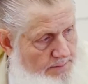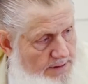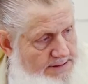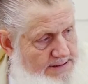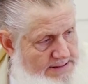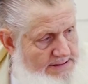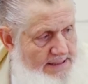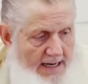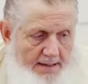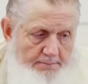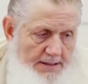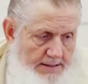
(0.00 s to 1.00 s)
what's
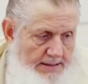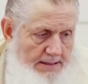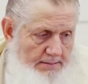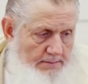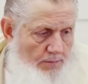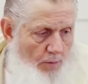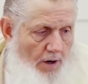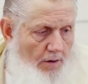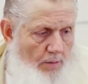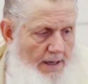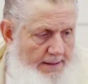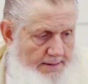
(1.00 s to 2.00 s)
Islam and then walk
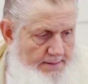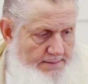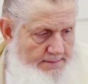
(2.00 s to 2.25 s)
away.